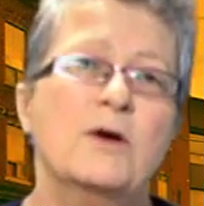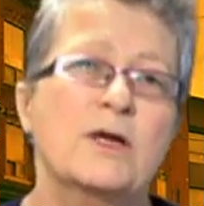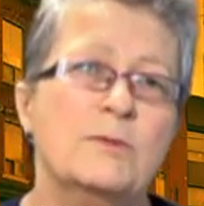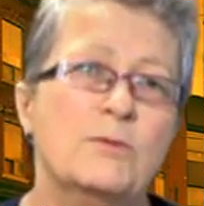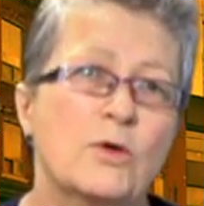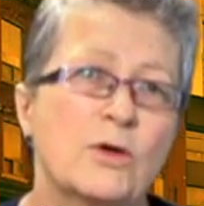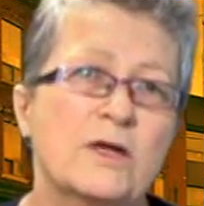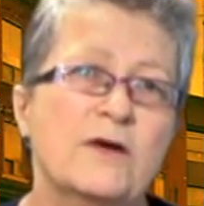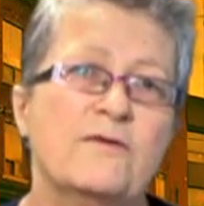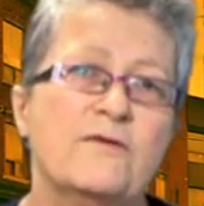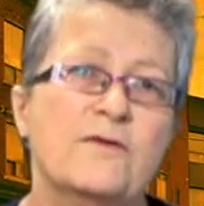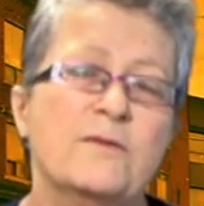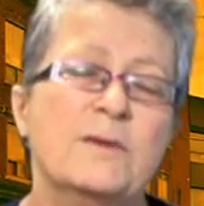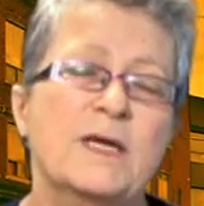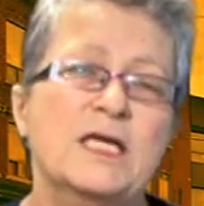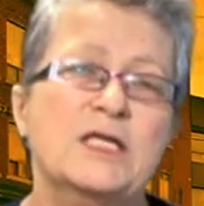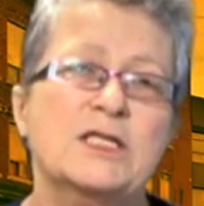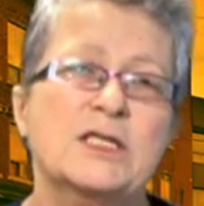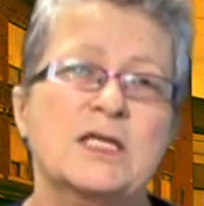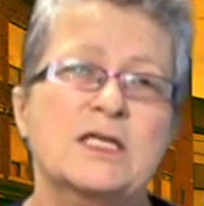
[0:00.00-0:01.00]
bring more
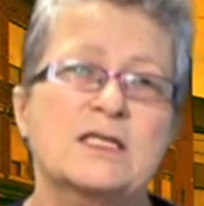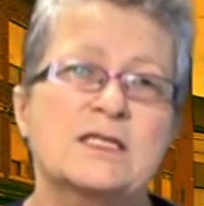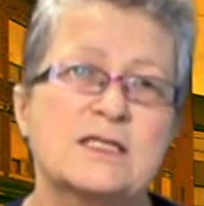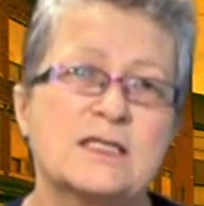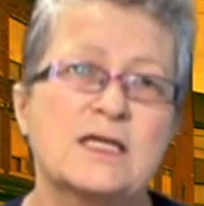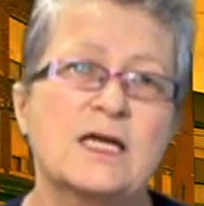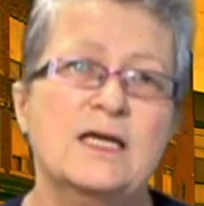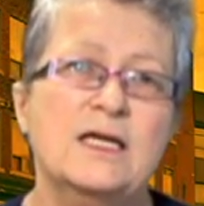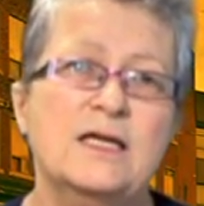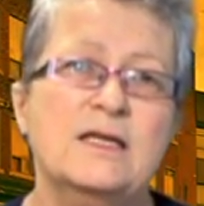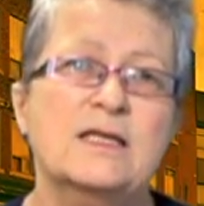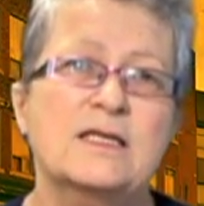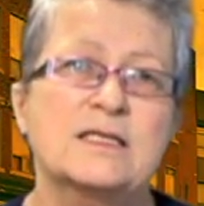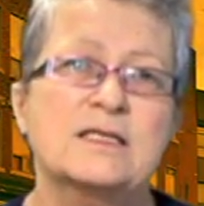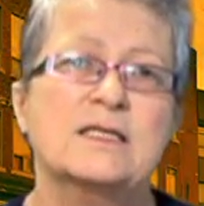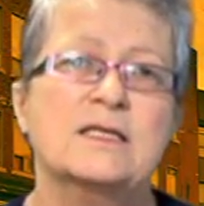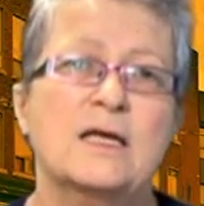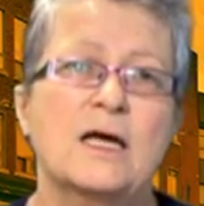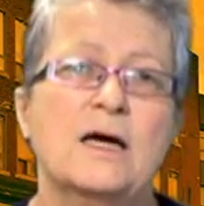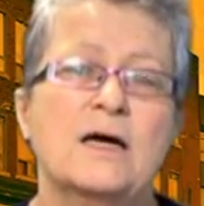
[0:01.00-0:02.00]
information and study
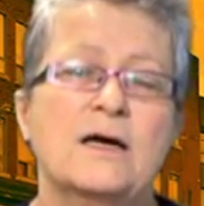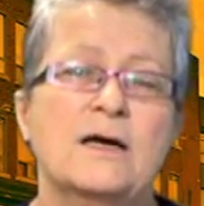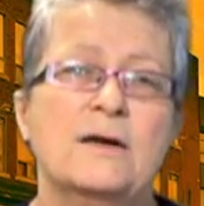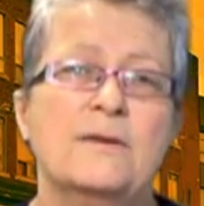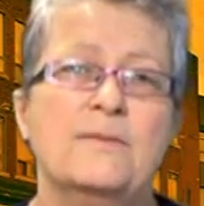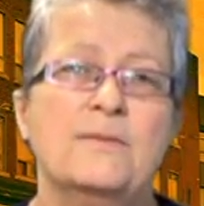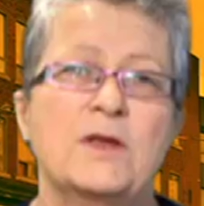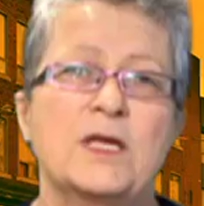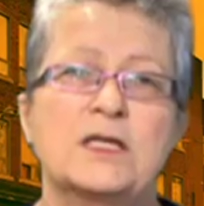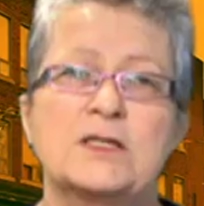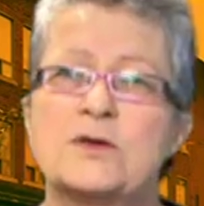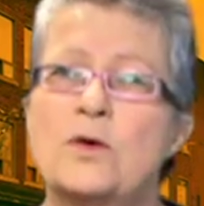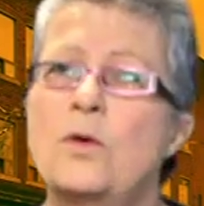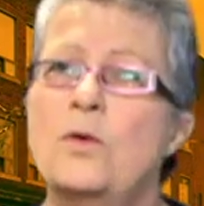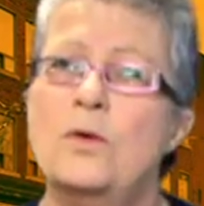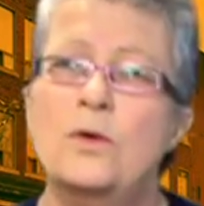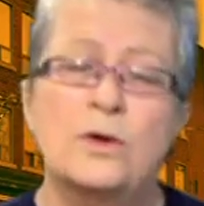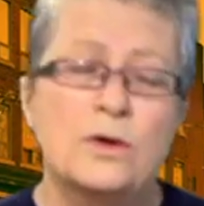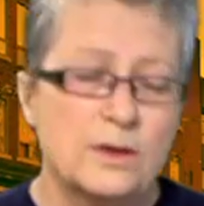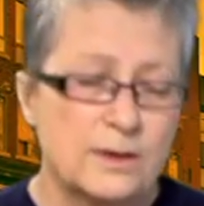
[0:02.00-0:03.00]
this uh, this
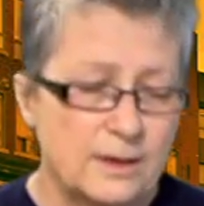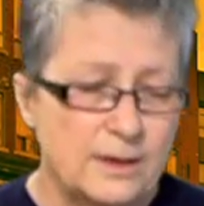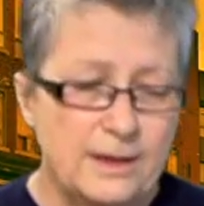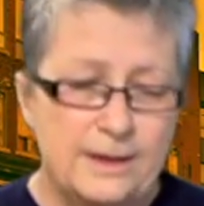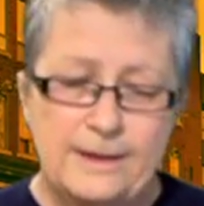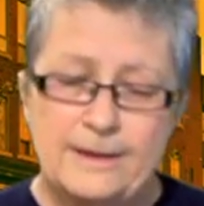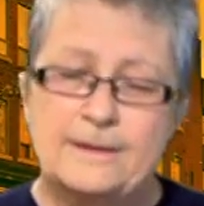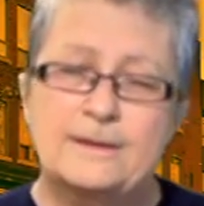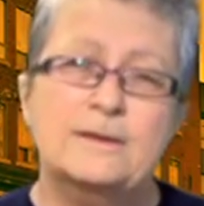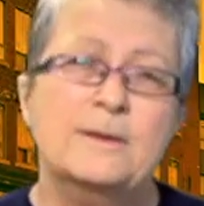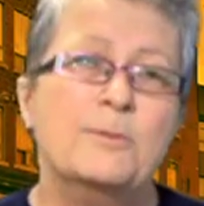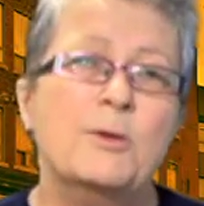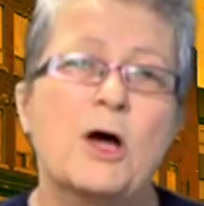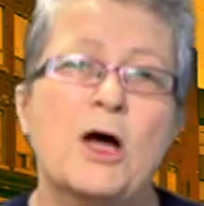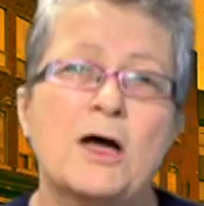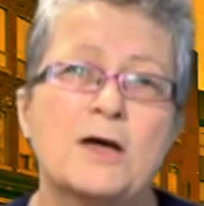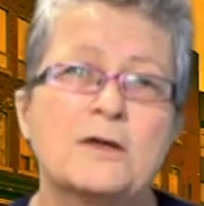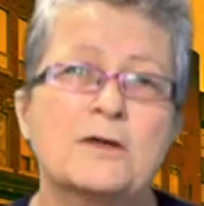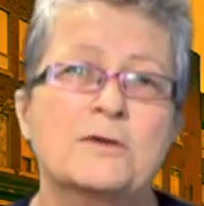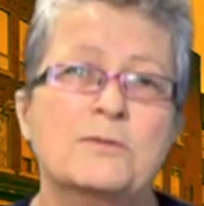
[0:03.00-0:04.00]
whole
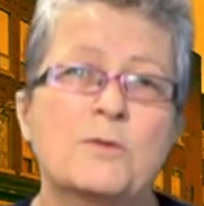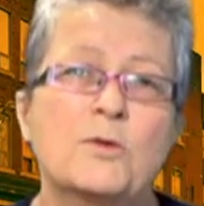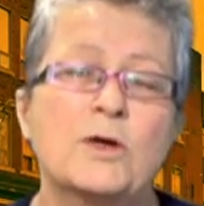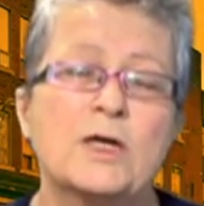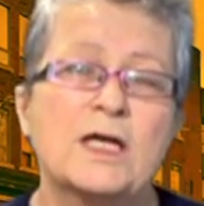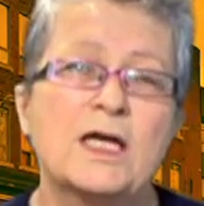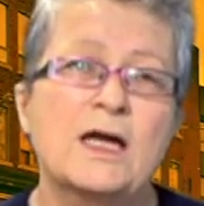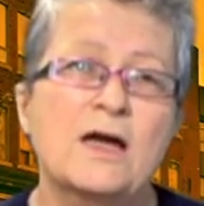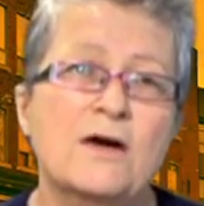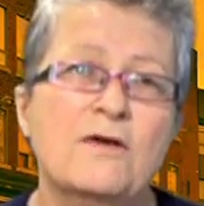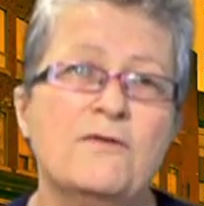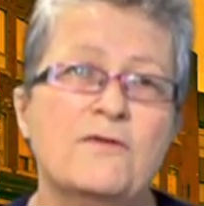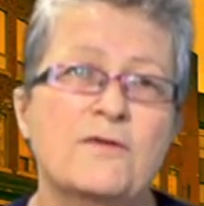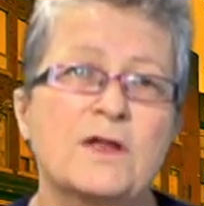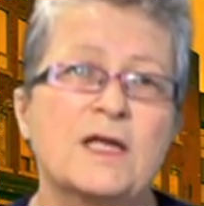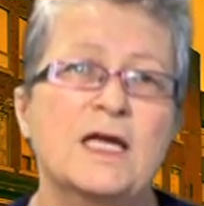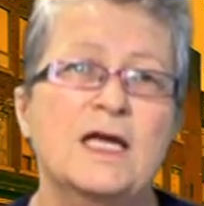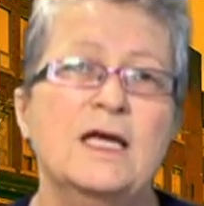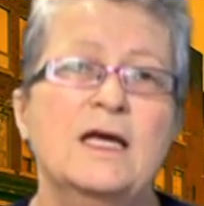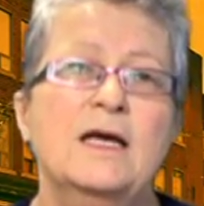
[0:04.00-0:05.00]
debacle more
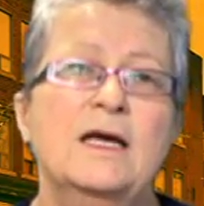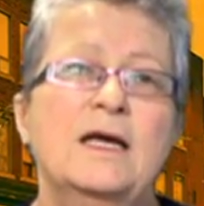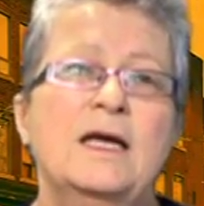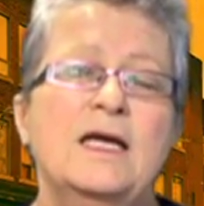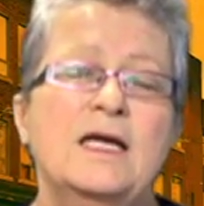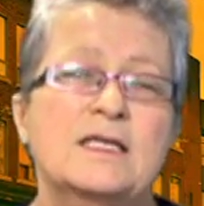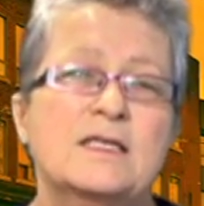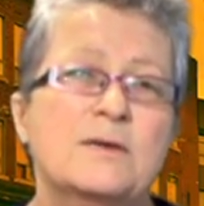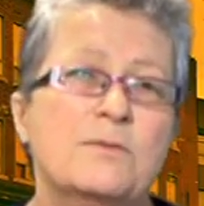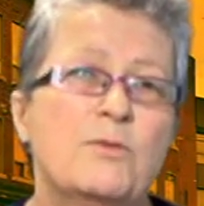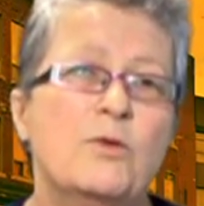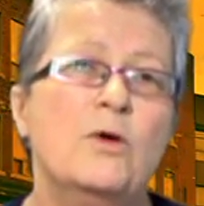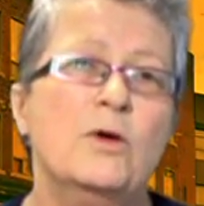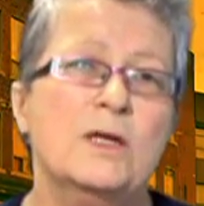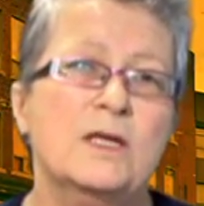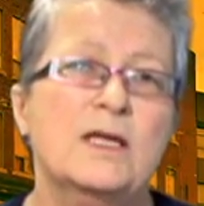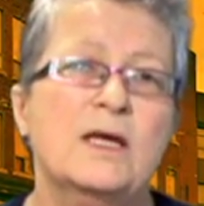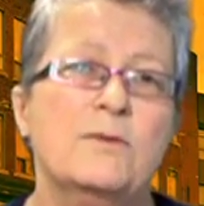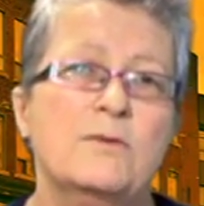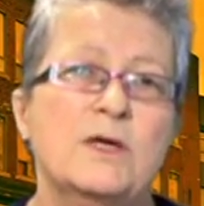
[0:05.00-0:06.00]
carefully, it's
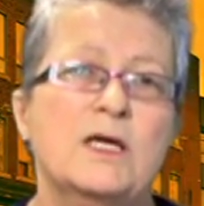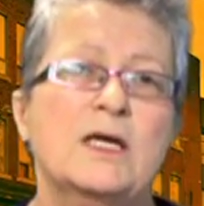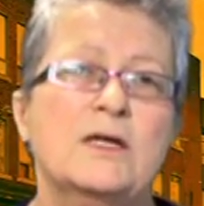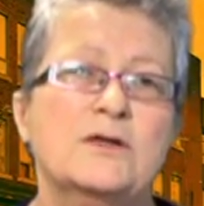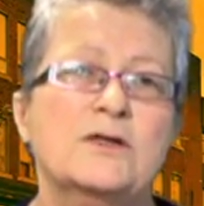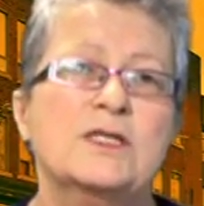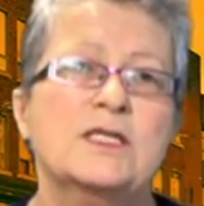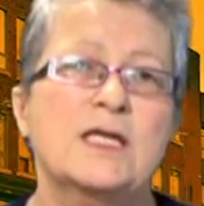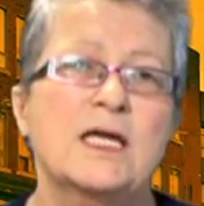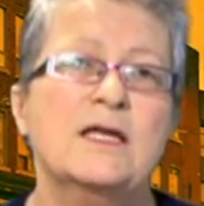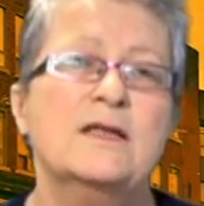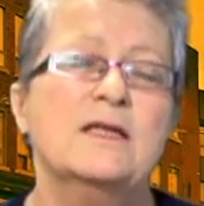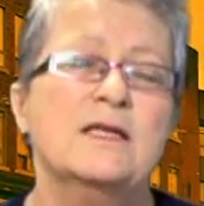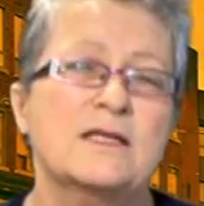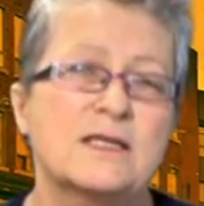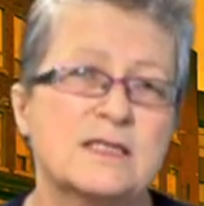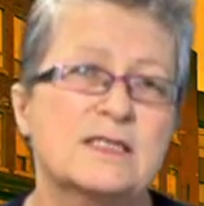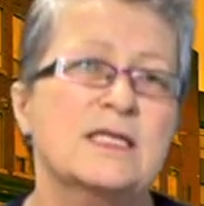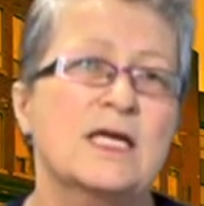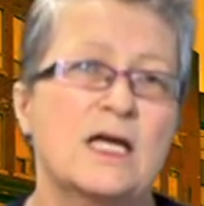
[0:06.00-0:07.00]
important that we understand
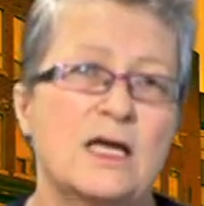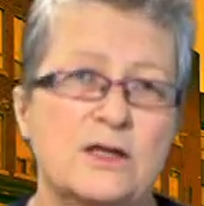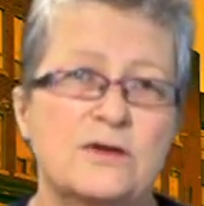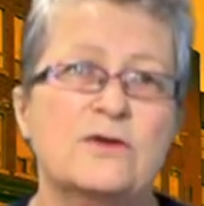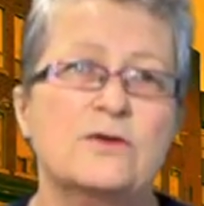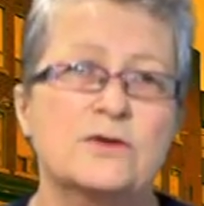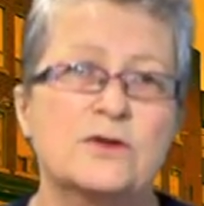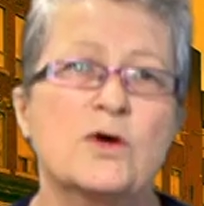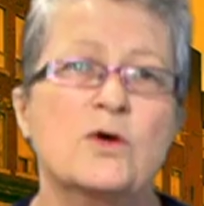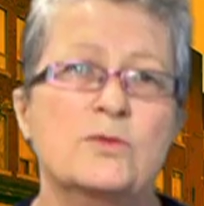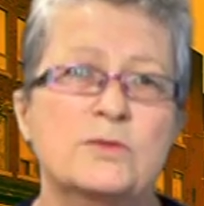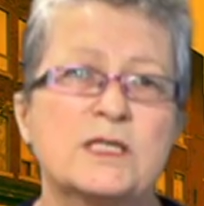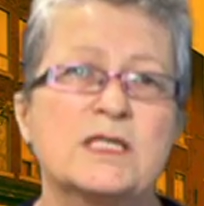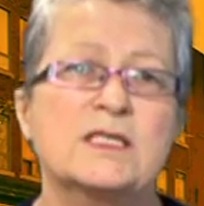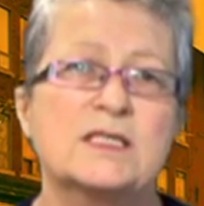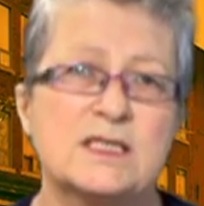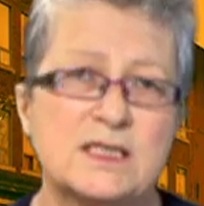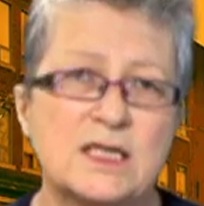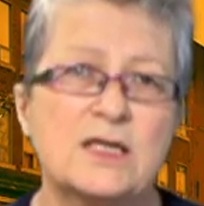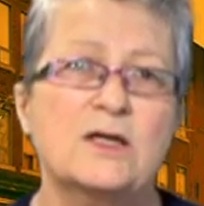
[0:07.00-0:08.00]
that the sale of those homes
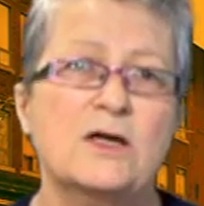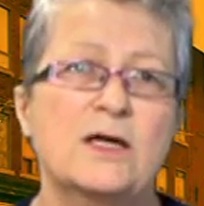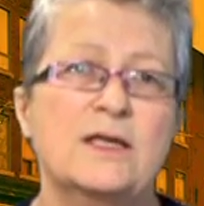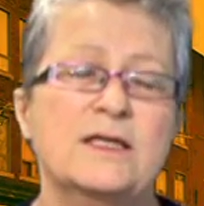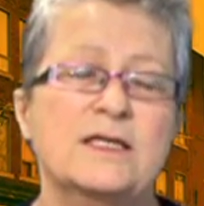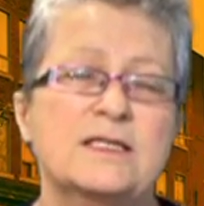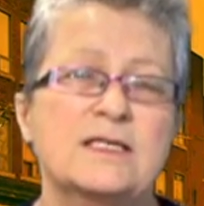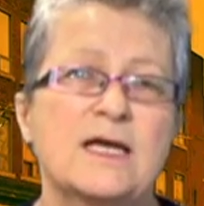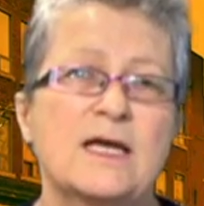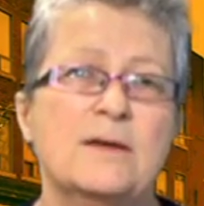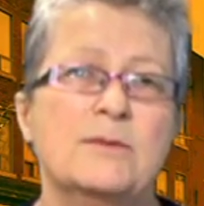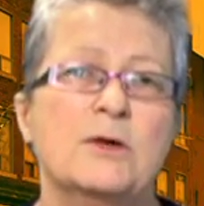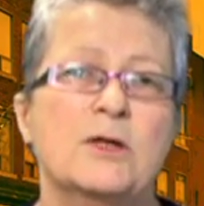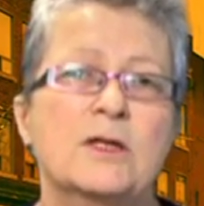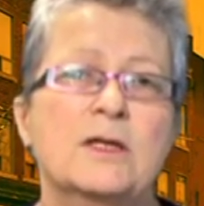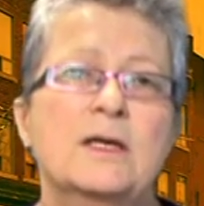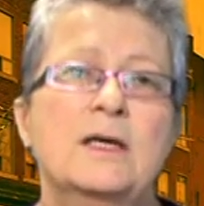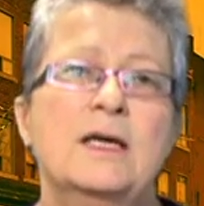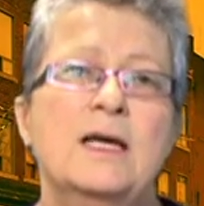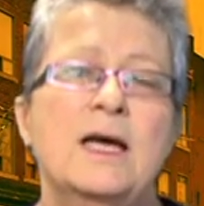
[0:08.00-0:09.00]
is still on the table.